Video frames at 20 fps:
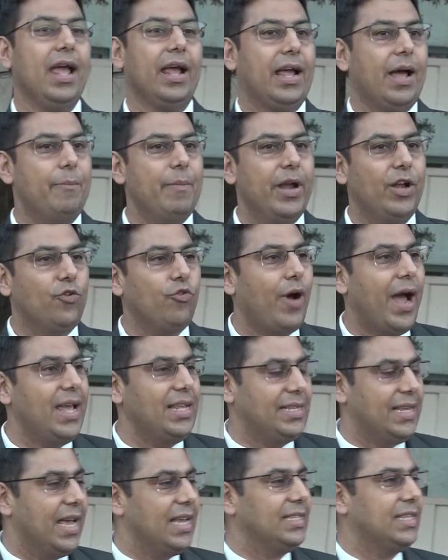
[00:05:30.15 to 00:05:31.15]
Coming to
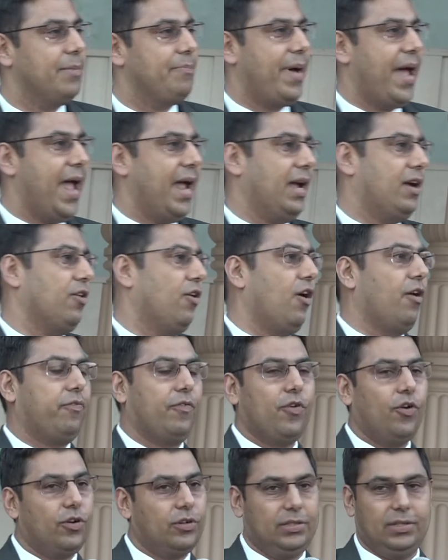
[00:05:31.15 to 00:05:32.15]
ICICI Bank, of
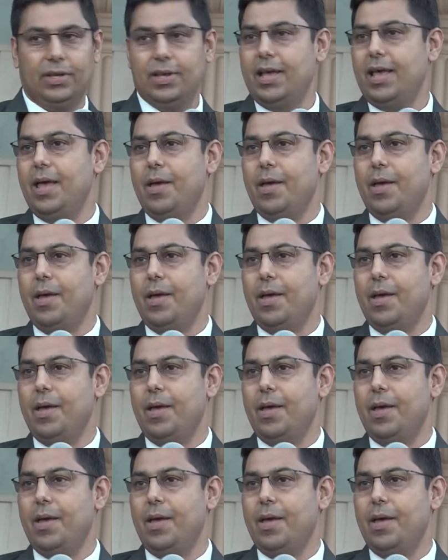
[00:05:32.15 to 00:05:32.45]
course,